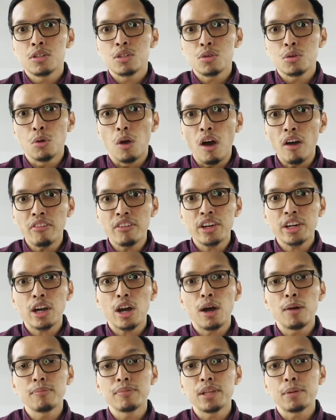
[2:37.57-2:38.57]
to
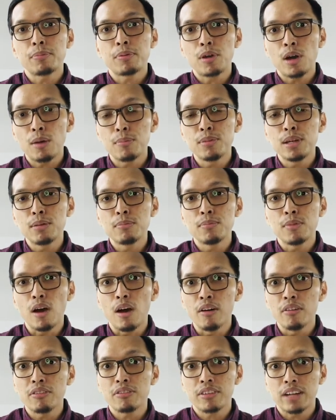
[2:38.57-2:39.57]
overcome the problem
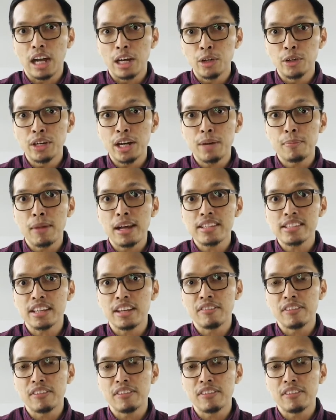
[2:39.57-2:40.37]
of Ganoderma's